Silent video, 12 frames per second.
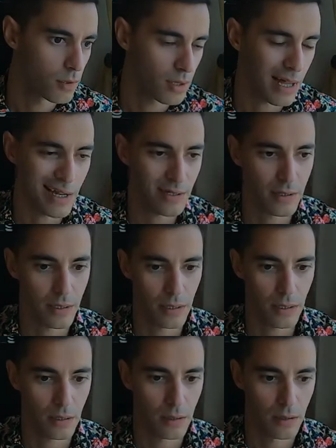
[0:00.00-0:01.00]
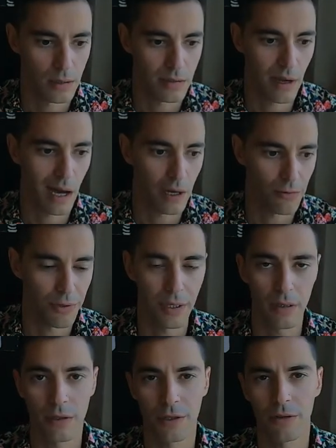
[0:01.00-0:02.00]
classic
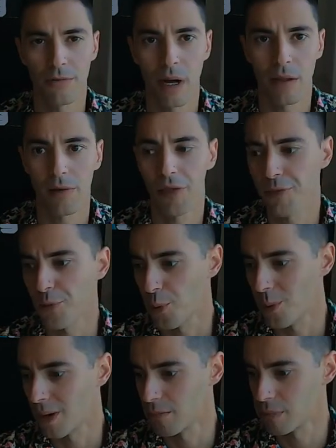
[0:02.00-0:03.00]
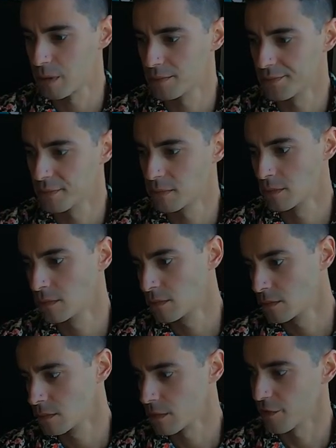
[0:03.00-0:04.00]
diarrhea, or do you rather throw up
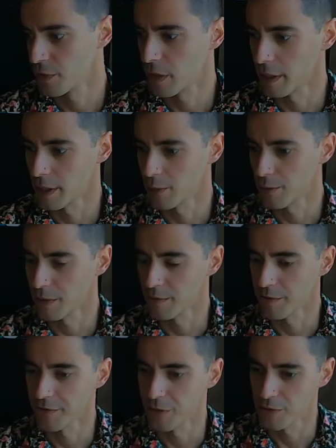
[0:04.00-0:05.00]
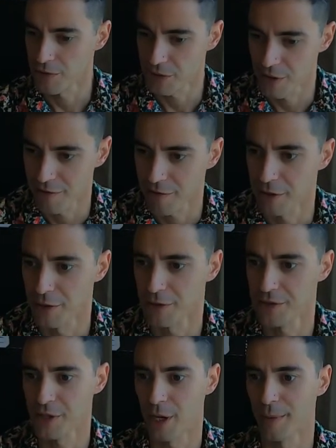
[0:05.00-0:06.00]
if you got to get rid of a few stuff in your
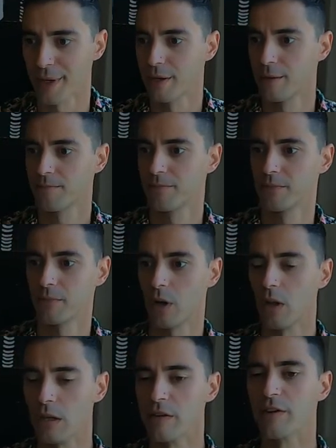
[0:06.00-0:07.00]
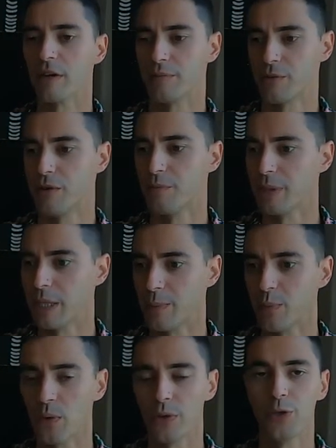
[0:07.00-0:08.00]
stomach? I'll leave it up to the
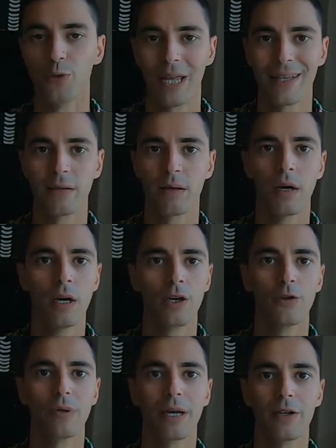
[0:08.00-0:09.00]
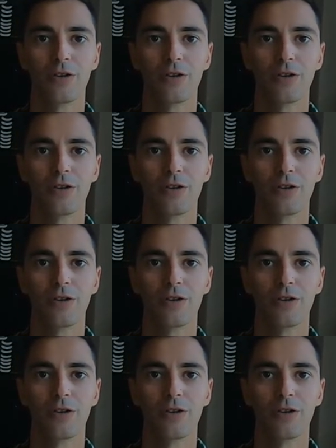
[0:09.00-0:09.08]
people. You let